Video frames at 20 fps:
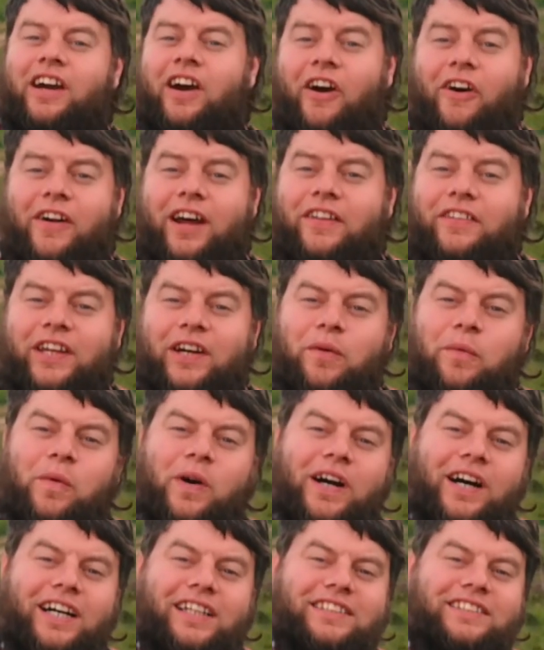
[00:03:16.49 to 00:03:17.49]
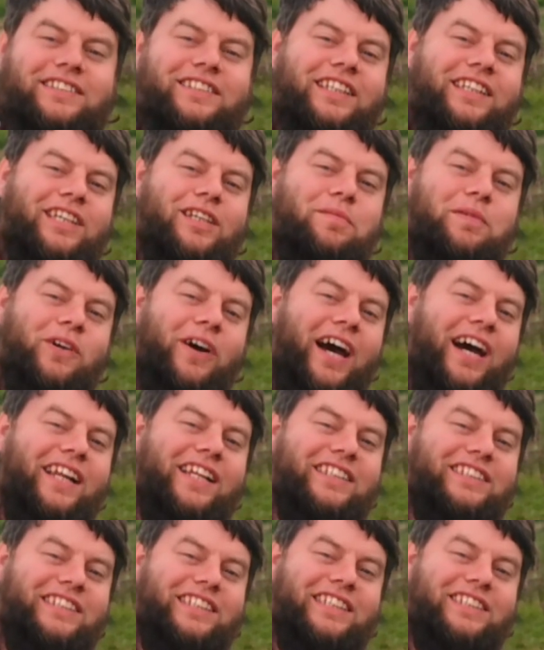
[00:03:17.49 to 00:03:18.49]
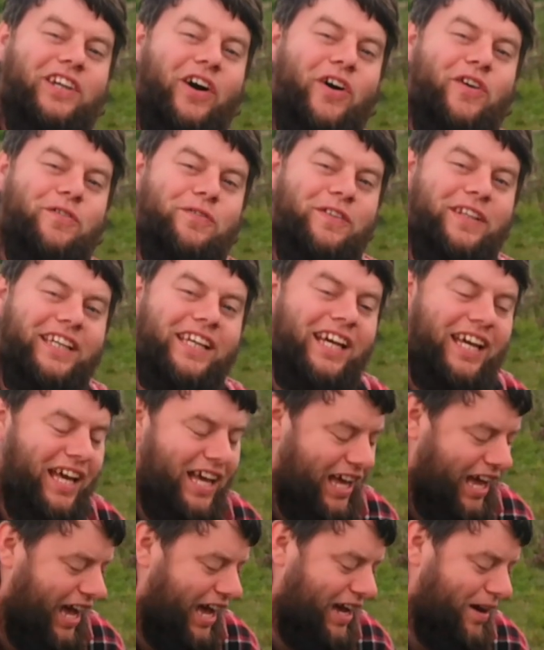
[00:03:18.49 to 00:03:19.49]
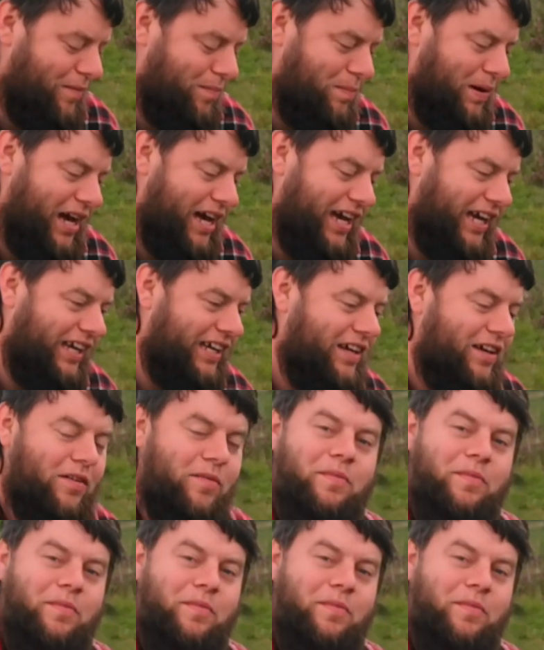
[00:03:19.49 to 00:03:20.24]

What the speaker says: are at their worst, to keep your allergies hopefully at bay.